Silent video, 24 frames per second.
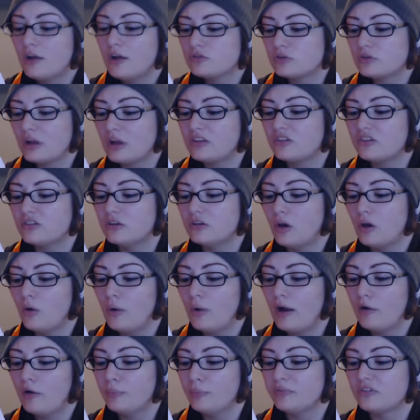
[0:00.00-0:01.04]
Dredd's no
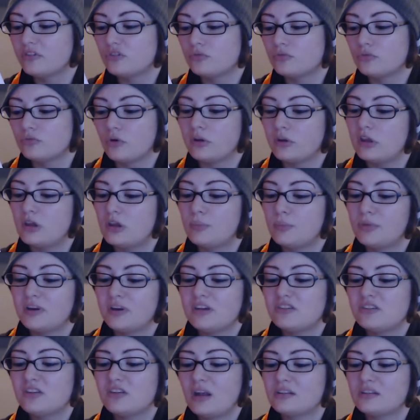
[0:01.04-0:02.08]
helpless rookie, but
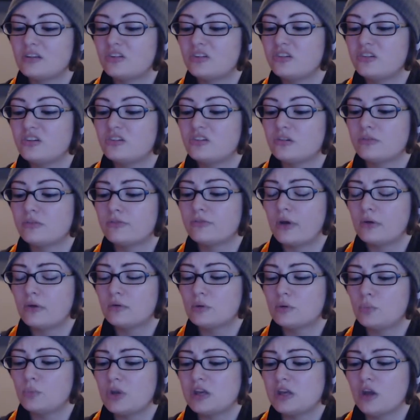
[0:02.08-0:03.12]
he's not the seasoned
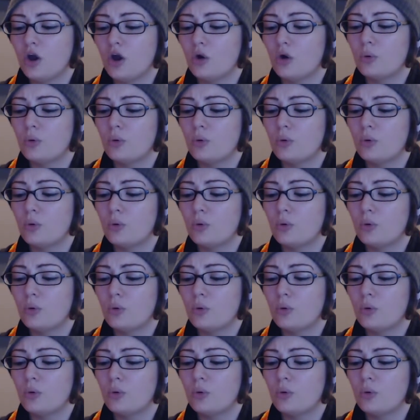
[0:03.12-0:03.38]
veteran we know